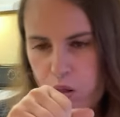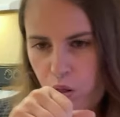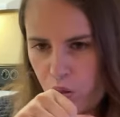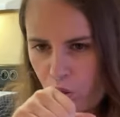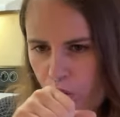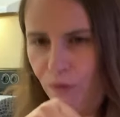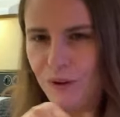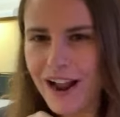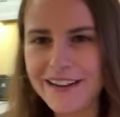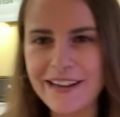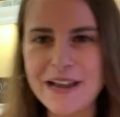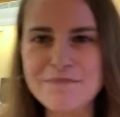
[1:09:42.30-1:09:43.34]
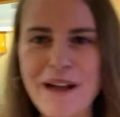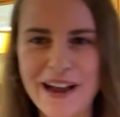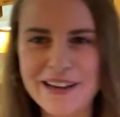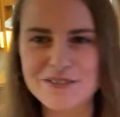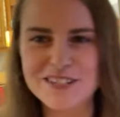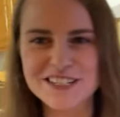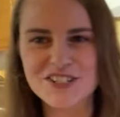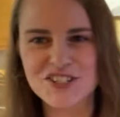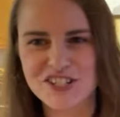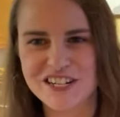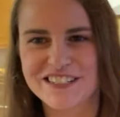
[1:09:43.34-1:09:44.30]
I came back, I was like,
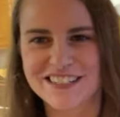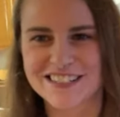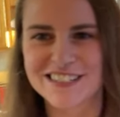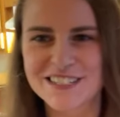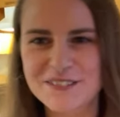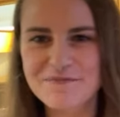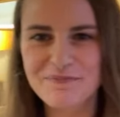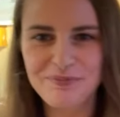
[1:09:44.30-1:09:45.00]
Jesus.